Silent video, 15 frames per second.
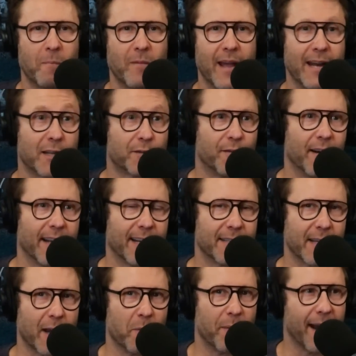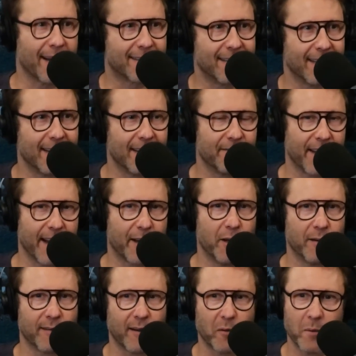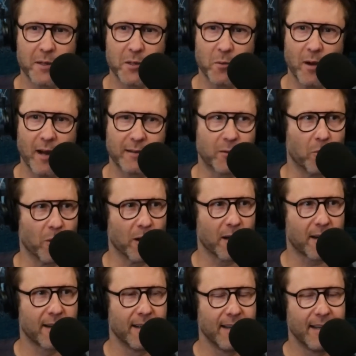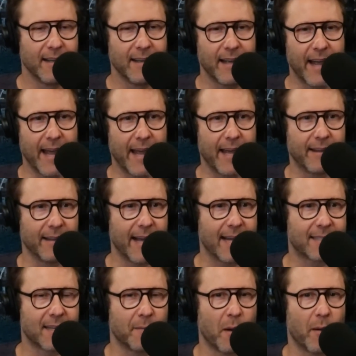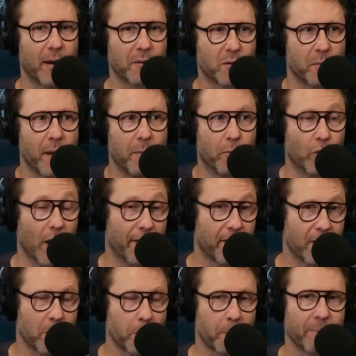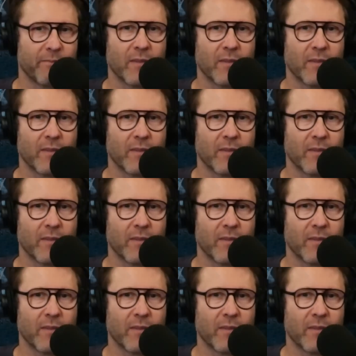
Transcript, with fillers: And it's funny because I go back to Vancouver every once in a while to work. And the last time I went, I was with my brother.